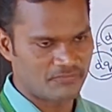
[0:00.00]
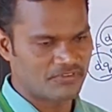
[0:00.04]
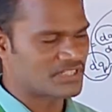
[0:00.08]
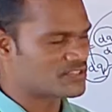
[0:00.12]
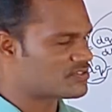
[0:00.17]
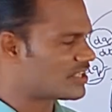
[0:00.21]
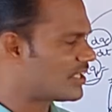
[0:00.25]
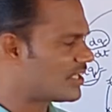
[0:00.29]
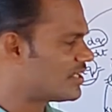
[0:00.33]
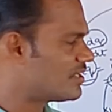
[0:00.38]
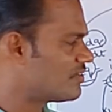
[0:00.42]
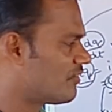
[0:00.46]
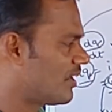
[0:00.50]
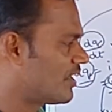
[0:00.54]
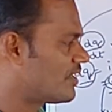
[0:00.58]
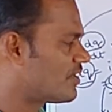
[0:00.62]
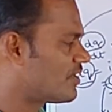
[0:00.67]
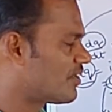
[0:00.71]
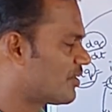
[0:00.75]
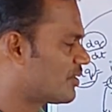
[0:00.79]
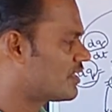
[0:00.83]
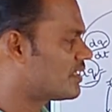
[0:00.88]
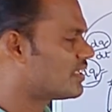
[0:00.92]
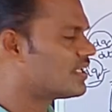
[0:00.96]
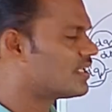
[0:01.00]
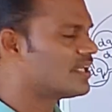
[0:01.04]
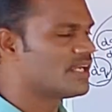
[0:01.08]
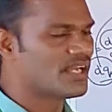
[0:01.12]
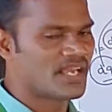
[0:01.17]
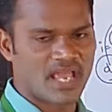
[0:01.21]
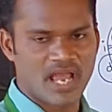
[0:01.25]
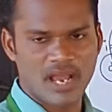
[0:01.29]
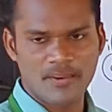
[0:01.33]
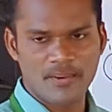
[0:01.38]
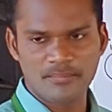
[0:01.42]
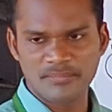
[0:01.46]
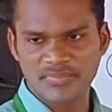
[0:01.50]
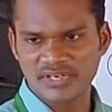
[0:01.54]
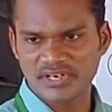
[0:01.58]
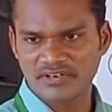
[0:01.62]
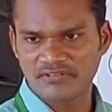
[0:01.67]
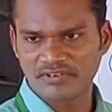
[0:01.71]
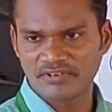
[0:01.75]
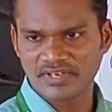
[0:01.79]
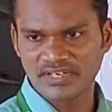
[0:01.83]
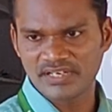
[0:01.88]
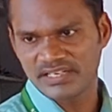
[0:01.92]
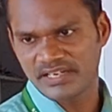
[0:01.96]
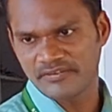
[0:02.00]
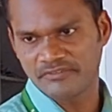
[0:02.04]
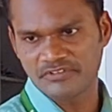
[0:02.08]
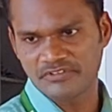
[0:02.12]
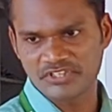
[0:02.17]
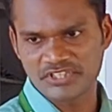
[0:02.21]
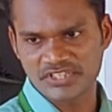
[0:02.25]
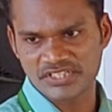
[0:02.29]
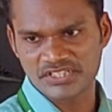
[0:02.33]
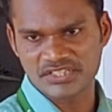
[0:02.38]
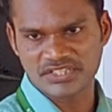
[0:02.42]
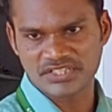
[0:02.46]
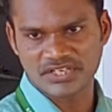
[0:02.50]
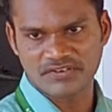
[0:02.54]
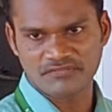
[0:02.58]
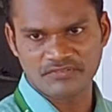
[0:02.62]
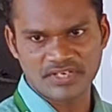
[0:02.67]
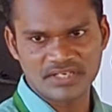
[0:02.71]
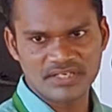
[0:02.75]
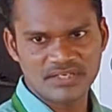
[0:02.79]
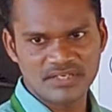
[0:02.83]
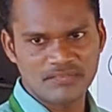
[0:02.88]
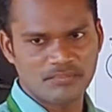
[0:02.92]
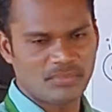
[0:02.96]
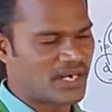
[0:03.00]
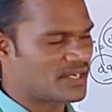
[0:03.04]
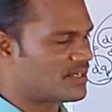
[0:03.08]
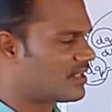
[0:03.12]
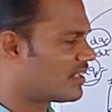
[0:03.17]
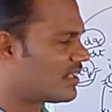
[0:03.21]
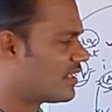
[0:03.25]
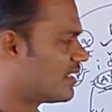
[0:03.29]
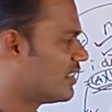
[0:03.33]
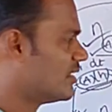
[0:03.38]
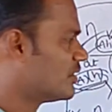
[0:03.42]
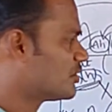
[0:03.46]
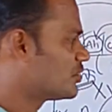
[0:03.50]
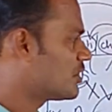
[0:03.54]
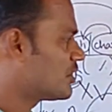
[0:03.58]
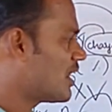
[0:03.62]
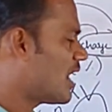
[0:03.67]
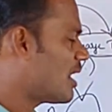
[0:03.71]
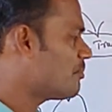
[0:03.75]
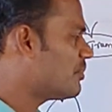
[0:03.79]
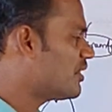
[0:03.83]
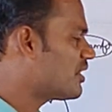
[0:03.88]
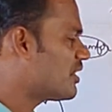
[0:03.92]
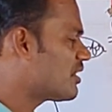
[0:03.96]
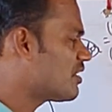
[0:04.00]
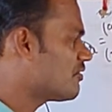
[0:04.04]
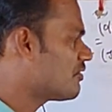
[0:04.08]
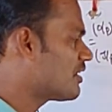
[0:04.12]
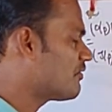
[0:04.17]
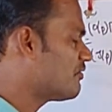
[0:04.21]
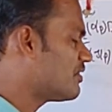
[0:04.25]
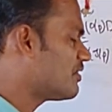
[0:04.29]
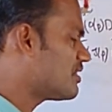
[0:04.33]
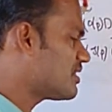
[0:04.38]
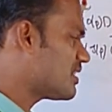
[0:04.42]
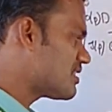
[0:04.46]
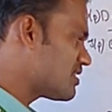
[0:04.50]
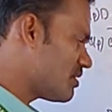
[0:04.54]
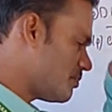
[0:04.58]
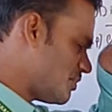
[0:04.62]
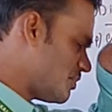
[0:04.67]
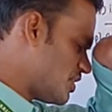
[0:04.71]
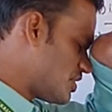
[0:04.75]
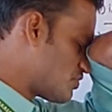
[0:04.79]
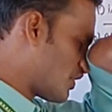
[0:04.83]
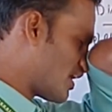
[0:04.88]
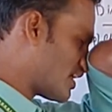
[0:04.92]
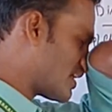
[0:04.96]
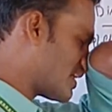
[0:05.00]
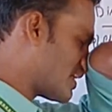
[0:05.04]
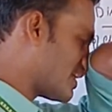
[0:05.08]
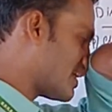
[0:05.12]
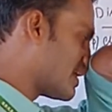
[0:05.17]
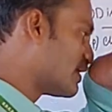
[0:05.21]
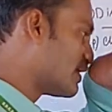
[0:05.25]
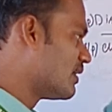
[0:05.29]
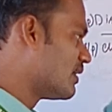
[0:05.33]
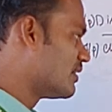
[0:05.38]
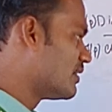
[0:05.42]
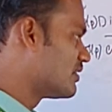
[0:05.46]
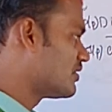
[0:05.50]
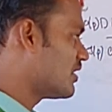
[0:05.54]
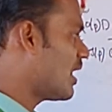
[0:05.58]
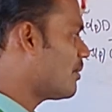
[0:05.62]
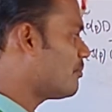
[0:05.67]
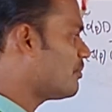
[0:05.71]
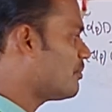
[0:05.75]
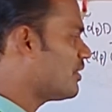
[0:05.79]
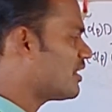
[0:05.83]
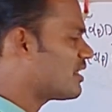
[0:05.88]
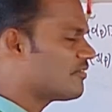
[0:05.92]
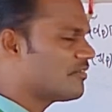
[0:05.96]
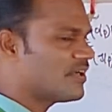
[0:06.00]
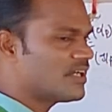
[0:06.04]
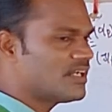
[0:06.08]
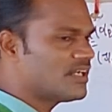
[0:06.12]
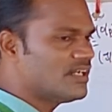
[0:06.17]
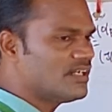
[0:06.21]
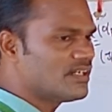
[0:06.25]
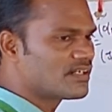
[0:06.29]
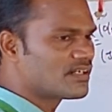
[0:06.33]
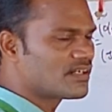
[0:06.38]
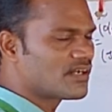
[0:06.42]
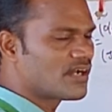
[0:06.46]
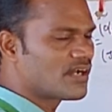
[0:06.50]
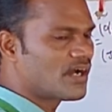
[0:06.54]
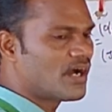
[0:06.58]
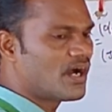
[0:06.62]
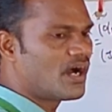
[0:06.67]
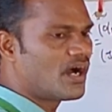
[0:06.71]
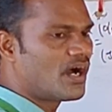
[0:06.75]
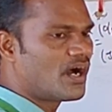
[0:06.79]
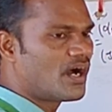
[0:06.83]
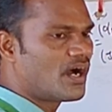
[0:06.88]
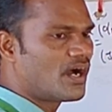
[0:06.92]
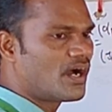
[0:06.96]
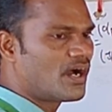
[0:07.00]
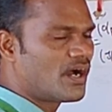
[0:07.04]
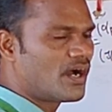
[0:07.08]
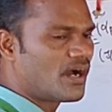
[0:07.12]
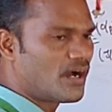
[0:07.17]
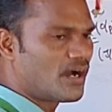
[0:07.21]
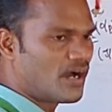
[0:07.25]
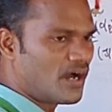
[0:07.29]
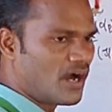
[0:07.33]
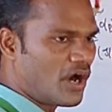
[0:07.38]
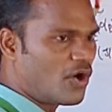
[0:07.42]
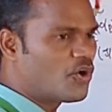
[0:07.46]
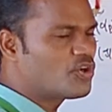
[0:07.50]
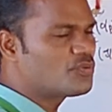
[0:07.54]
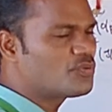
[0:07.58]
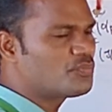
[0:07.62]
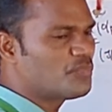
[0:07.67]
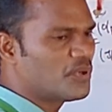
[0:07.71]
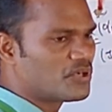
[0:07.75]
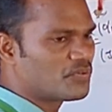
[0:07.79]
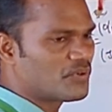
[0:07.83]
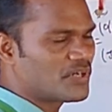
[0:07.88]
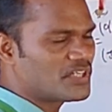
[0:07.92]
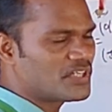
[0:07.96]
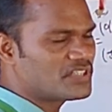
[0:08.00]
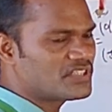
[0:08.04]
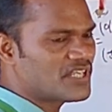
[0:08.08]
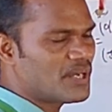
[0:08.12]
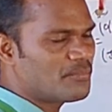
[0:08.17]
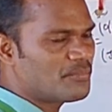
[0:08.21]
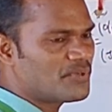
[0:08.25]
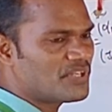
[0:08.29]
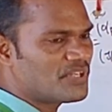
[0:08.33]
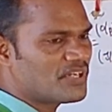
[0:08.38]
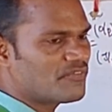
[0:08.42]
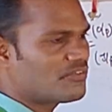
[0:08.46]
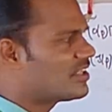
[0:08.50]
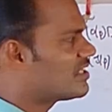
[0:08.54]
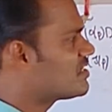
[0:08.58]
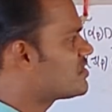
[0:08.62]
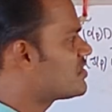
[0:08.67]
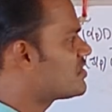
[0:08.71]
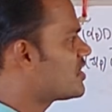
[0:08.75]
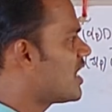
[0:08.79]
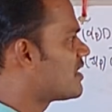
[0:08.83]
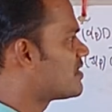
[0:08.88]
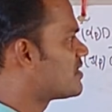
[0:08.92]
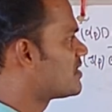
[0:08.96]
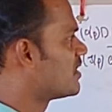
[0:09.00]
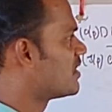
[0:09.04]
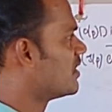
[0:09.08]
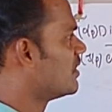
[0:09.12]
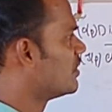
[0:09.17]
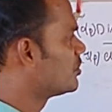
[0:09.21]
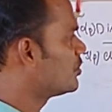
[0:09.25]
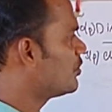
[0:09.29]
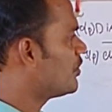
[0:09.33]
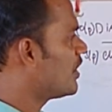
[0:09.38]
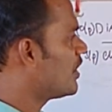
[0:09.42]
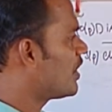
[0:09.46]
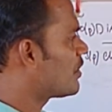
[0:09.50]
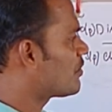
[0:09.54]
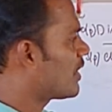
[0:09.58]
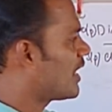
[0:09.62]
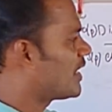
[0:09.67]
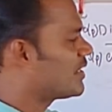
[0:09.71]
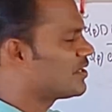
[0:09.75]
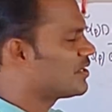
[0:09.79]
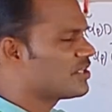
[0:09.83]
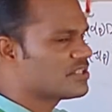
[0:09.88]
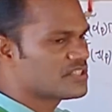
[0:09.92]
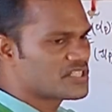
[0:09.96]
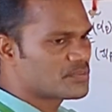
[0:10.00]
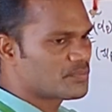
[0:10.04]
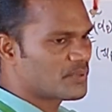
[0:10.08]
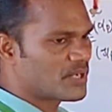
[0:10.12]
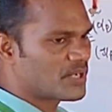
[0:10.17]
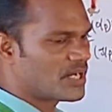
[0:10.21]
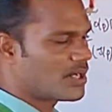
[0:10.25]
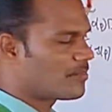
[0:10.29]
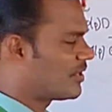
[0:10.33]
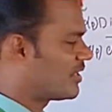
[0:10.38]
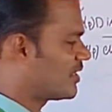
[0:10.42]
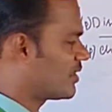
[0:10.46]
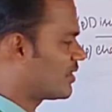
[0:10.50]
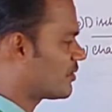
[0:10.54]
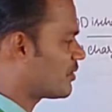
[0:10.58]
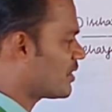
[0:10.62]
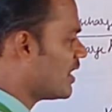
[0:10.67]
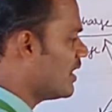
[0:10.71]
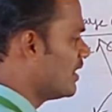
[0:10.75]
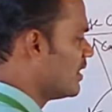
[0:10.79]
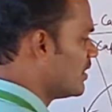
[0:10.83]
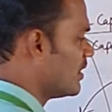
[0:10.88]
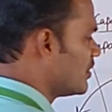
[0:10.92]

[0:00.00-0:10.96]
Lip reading: will try to find out ampere hour efficiency of an battery. So ampere hour efficiency means what? So ampere hour output. What is ampere hour discharge? So you have to write down this parameter. Okay,